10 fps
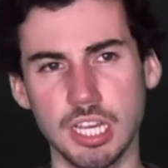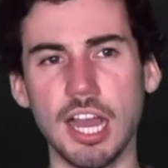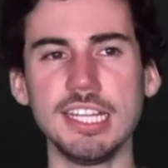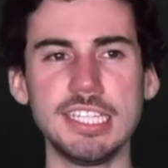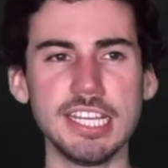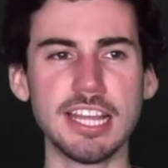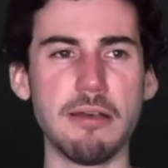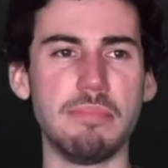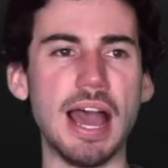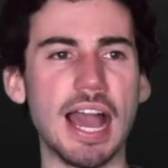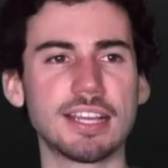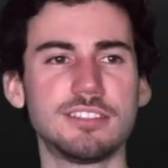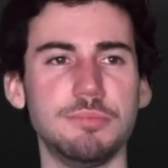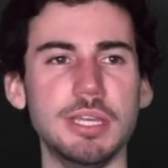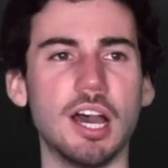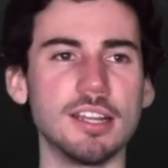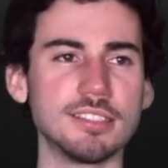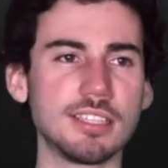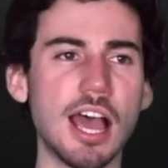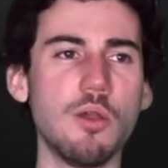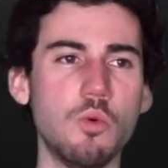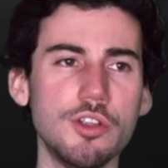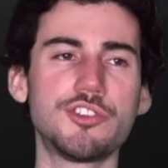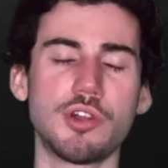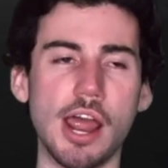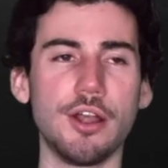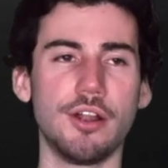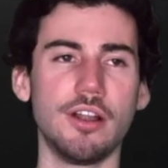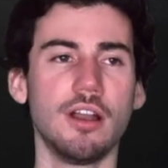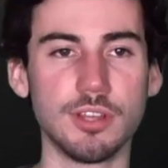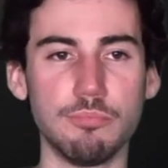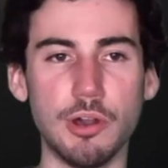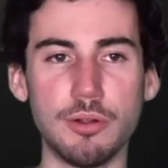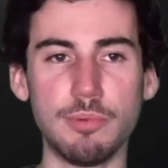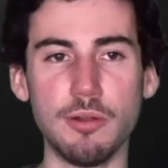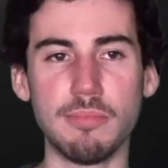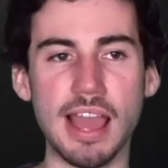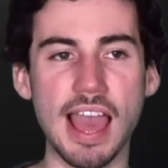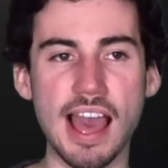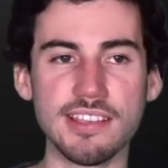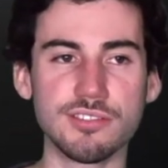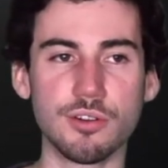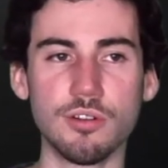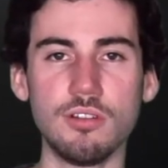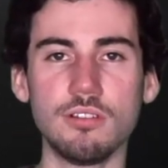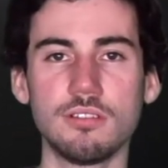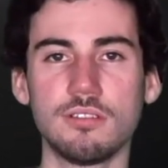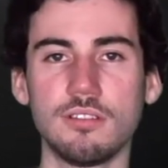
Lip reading: I take that back, to be honest. I would try her. The motorboat my ass girl,